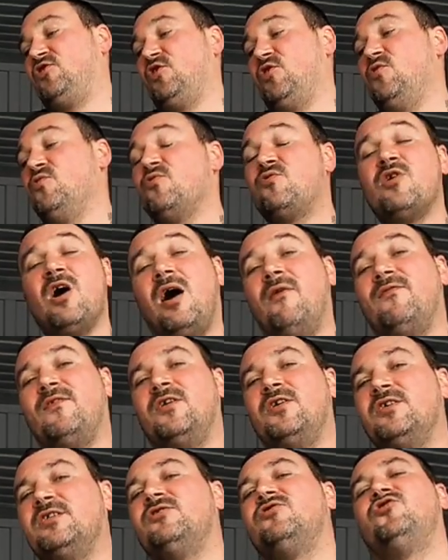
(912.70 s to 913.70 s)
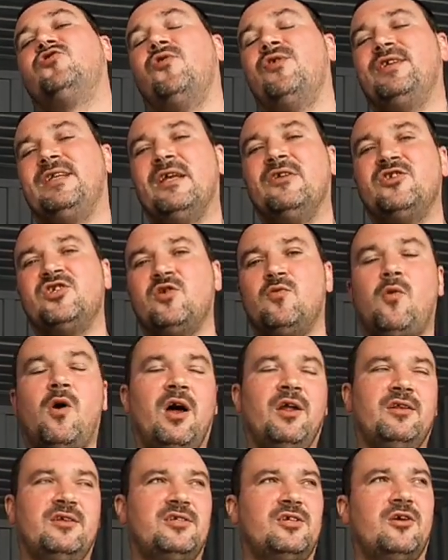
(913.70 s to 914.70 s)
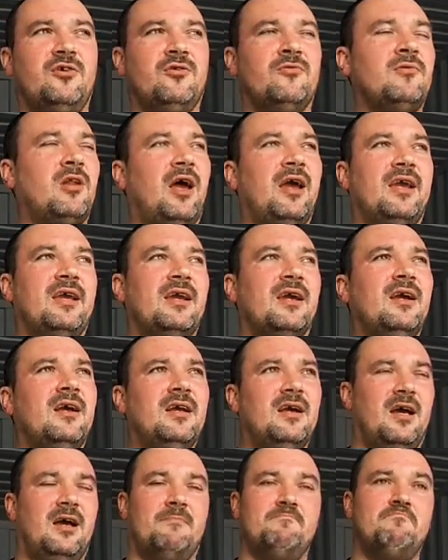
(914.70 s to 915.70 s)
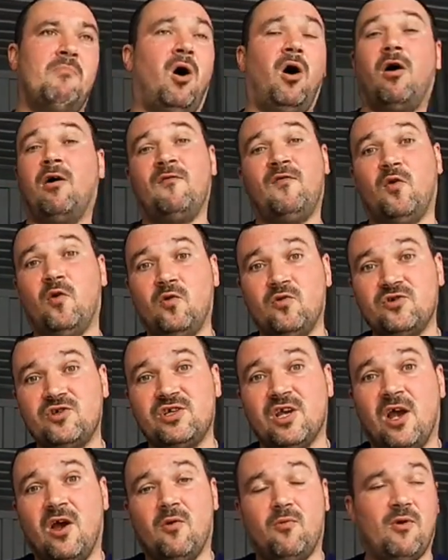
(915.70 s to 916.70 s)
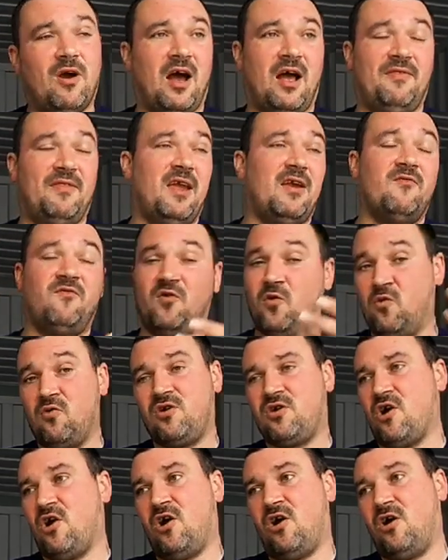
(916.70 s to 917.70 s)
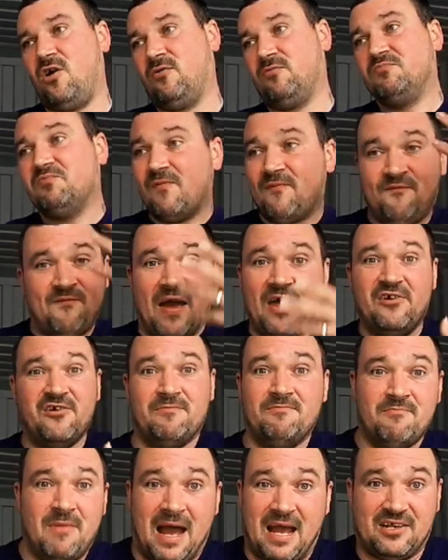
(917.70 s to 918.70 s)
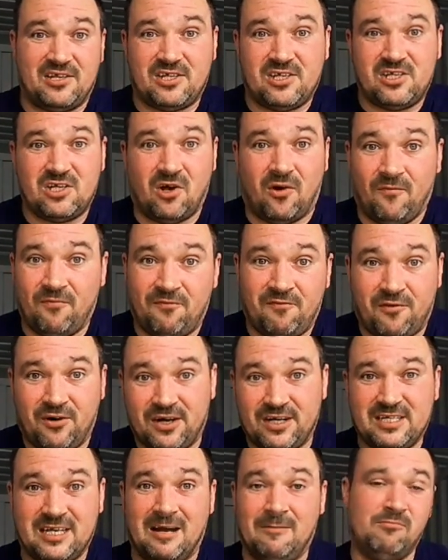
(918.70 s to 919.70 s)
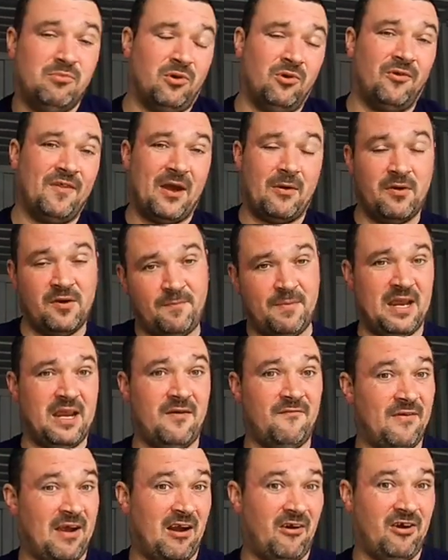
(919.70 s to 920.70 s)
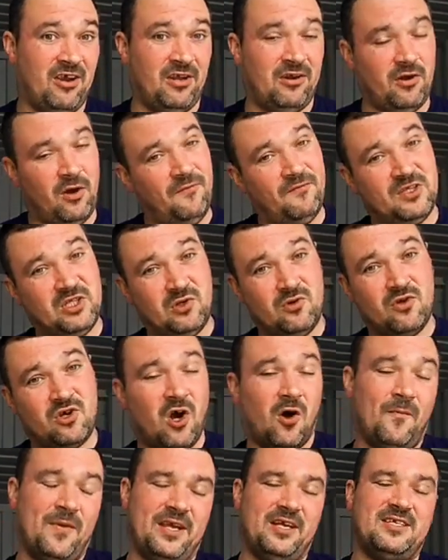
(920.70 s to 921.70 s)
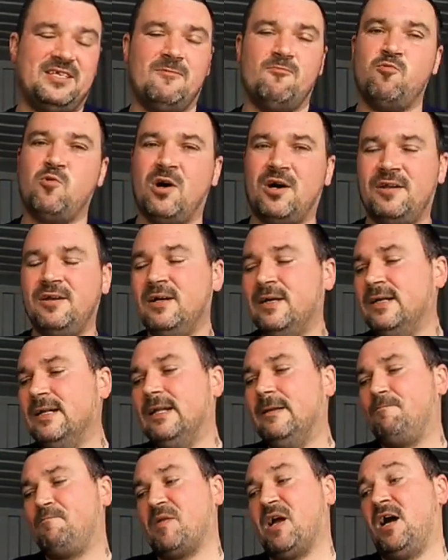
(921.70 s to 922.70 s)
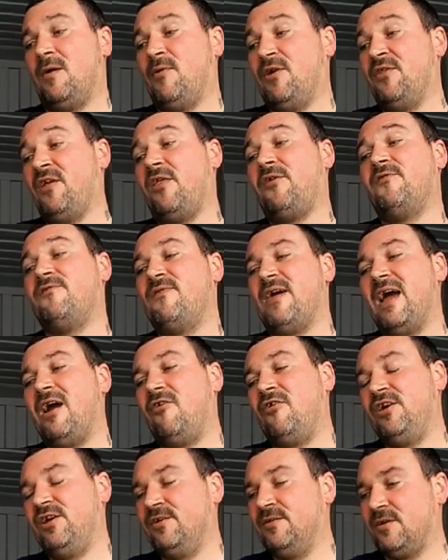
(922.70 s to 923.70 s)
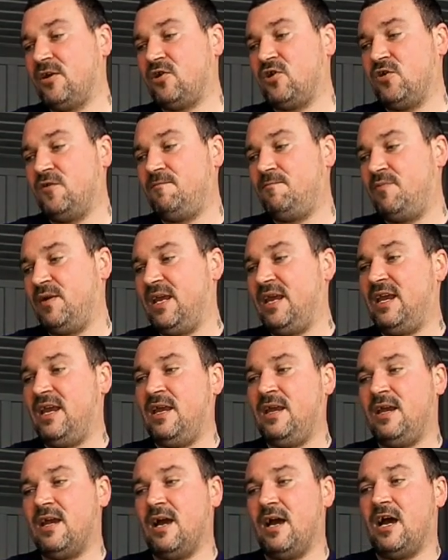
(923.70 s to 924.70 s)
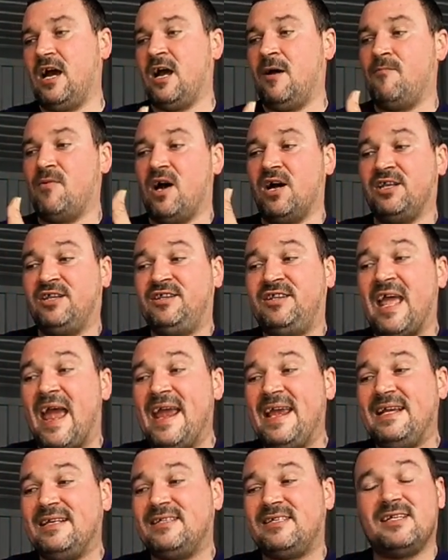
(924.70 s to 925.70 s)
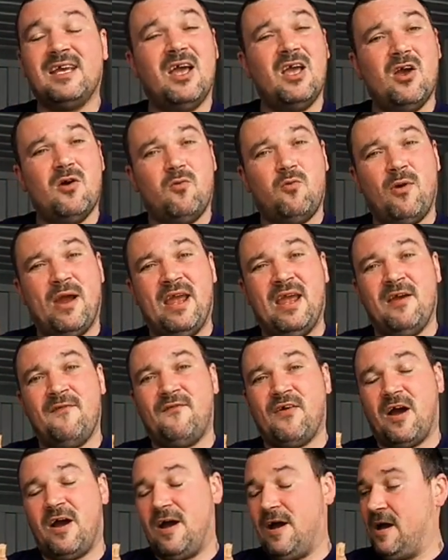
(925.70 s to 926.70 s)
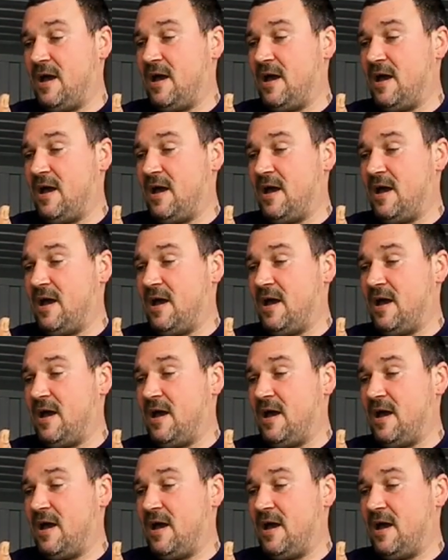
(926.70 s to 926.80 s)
two covers joined into one, so like Marvel's, and they've all got Venom masks on, for example. That would be a variant of two comics in one. Another variant could be a date with